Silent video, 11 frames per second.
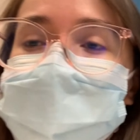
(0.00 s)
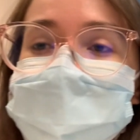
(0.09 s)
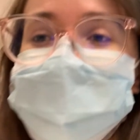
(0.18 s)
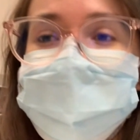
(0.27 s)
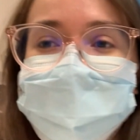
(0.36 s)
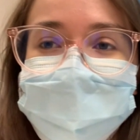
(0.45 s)
was
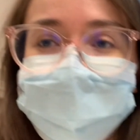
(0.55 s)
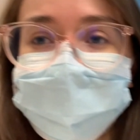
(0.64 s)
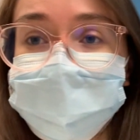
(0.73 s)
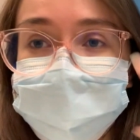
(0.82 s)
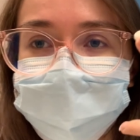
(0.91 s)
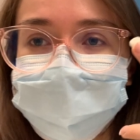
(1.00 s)
scared of like the
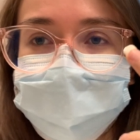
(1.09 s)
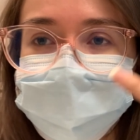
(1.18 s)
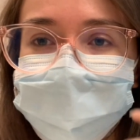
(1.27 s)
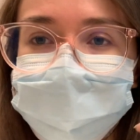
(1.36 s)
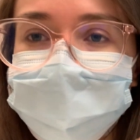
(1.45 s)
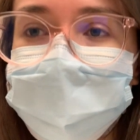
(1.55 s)
needle
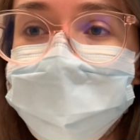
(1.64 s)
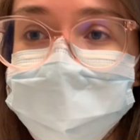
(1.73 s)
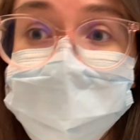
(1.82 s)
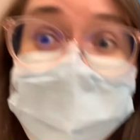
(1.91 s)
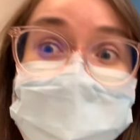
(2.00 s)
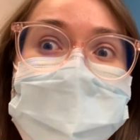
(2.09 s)
part, but
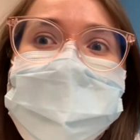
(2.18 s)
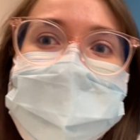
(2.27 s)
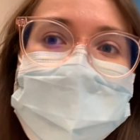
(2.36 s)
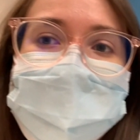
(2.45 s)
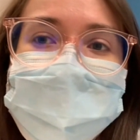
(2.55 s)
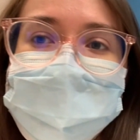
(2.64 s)
obviously you don't feel
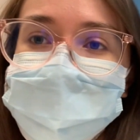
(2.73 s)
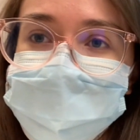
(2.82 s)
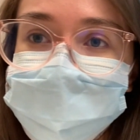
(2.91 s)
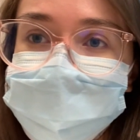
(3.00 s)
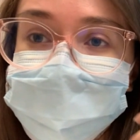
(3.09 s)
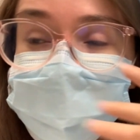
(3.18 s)
anything. I
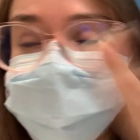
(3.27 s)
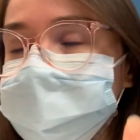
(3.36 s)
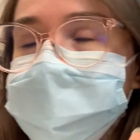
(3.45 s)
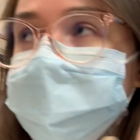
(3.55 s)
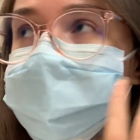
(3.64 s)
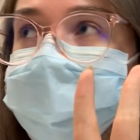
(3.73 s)

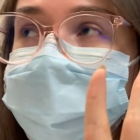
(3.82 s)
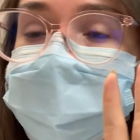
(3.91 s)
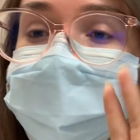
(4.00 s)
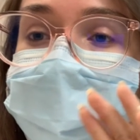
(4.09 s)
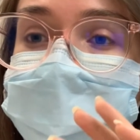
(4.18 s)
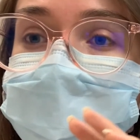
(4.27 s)
just
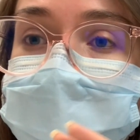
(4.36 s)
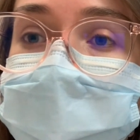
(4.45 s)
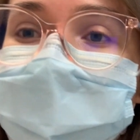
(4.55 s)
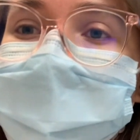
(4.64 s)
completely looked away.